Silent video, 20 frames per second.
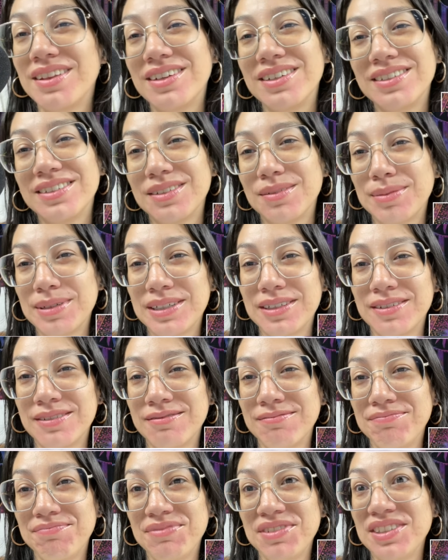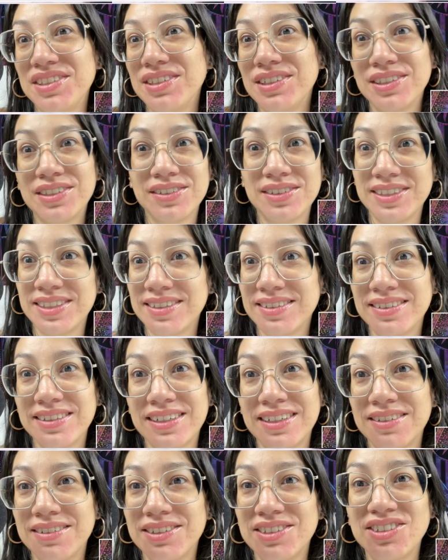there's about zero things
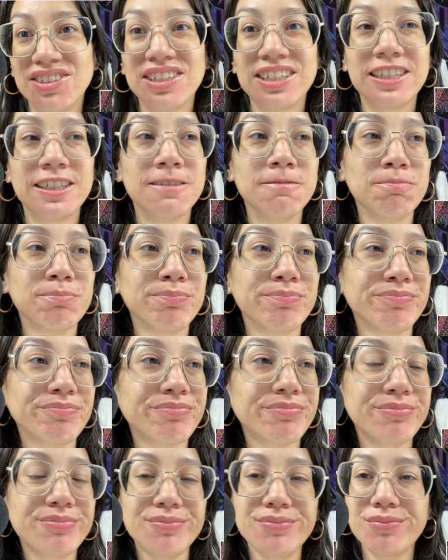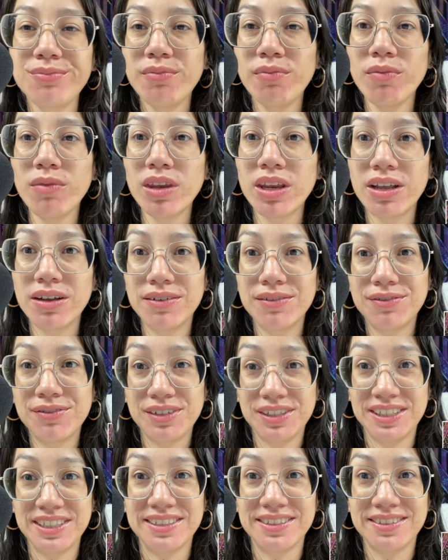that I would trade
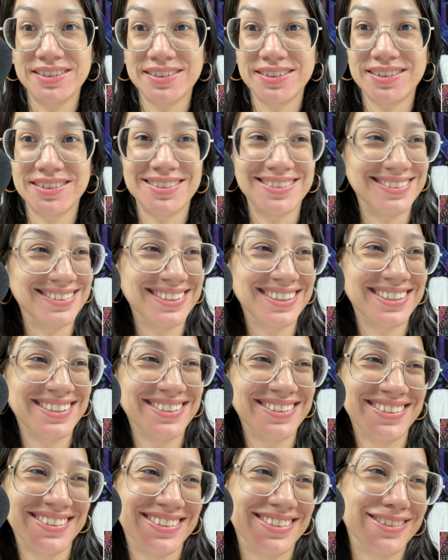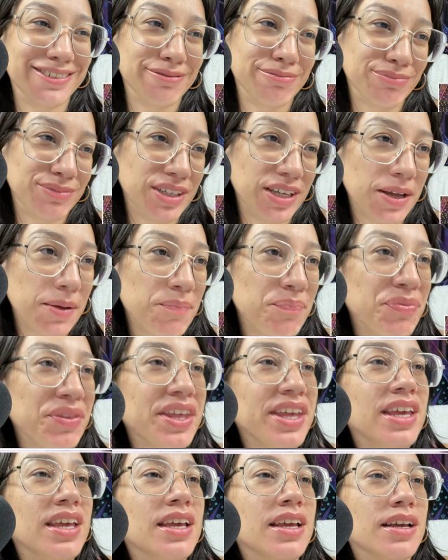for this. Okay, so yeah.
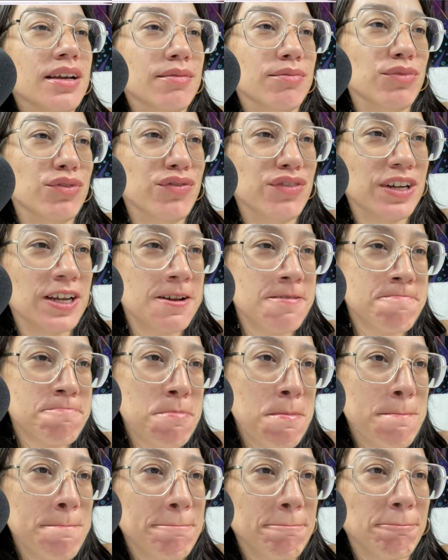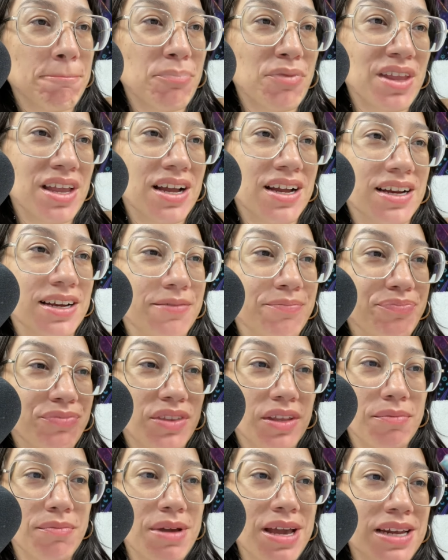moves on. All right,
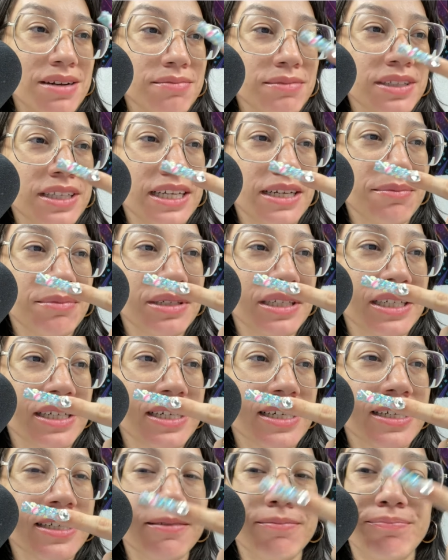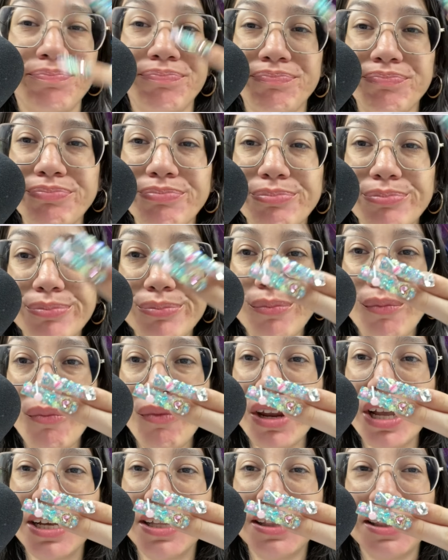Madam Glam in the cut,
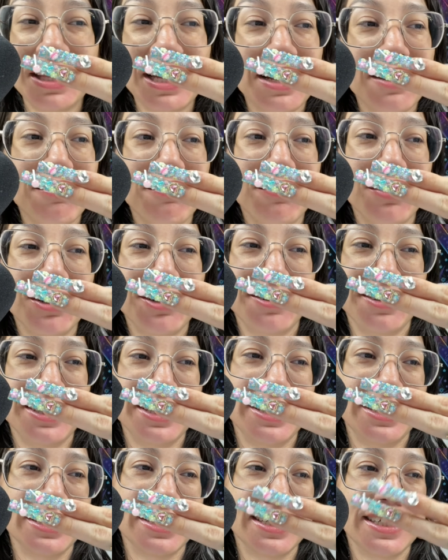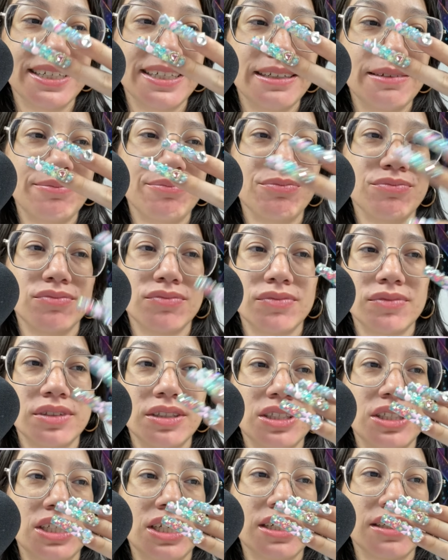Lamfo in the cut,
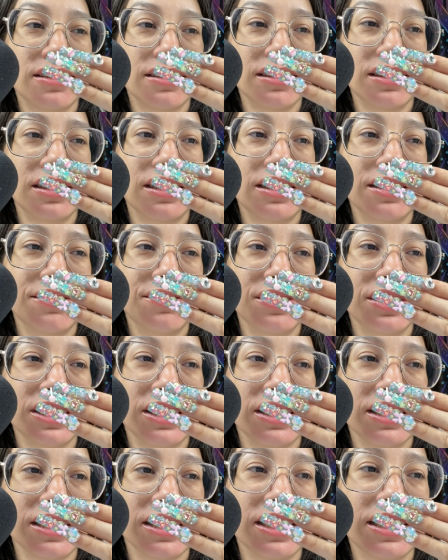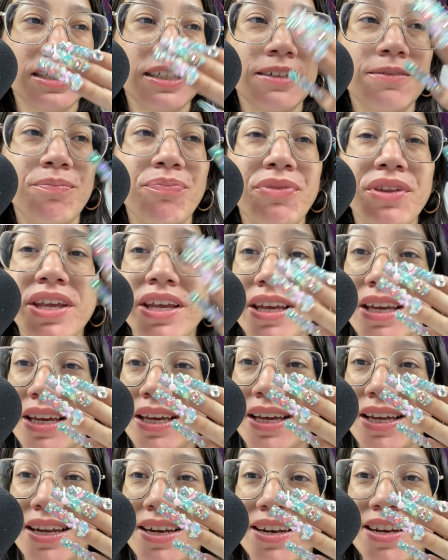Jaws Love in the cut,
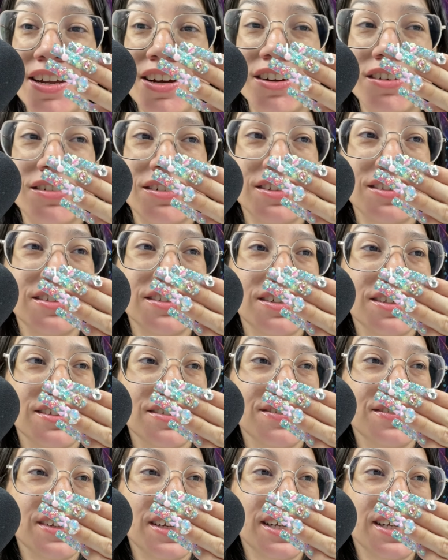Now Reserve